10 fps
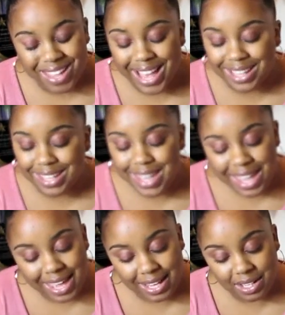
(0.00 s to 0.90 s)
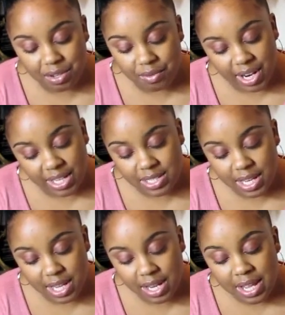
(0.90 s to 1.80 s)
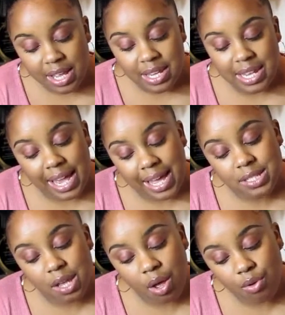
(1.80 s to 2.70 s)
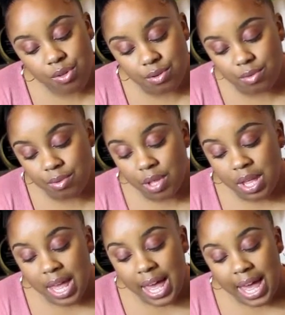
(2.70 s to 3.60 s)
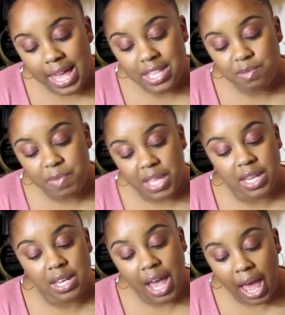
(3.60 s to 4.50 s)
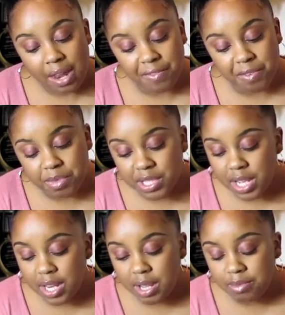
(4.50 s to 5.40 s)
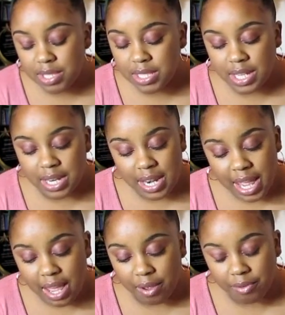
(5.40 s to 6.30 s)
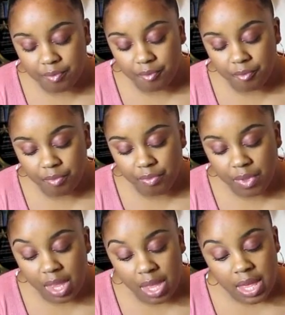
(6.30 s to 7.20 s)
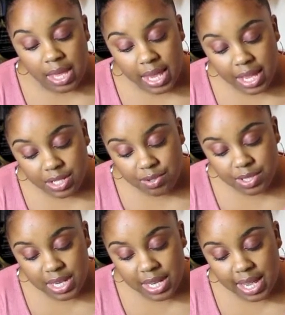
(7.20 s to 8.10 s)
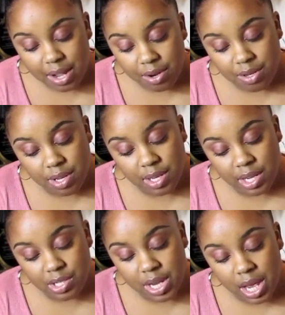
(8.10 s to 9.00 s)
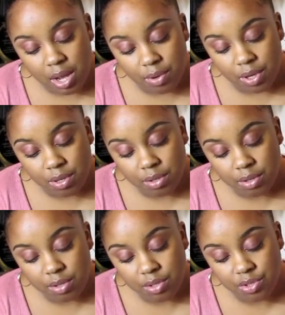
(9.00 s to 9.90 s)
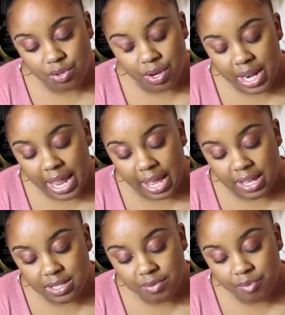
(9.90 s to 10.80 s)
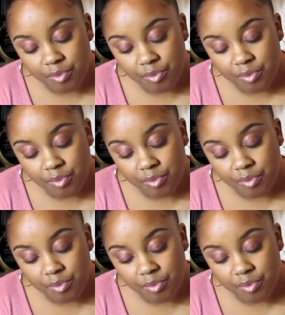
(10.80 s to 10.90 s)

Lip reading: I can't, Uriah said. Like I told you, I is picking cotton from sunup to sundown. Can't you sneak out on your lunch hour? Jordan asked.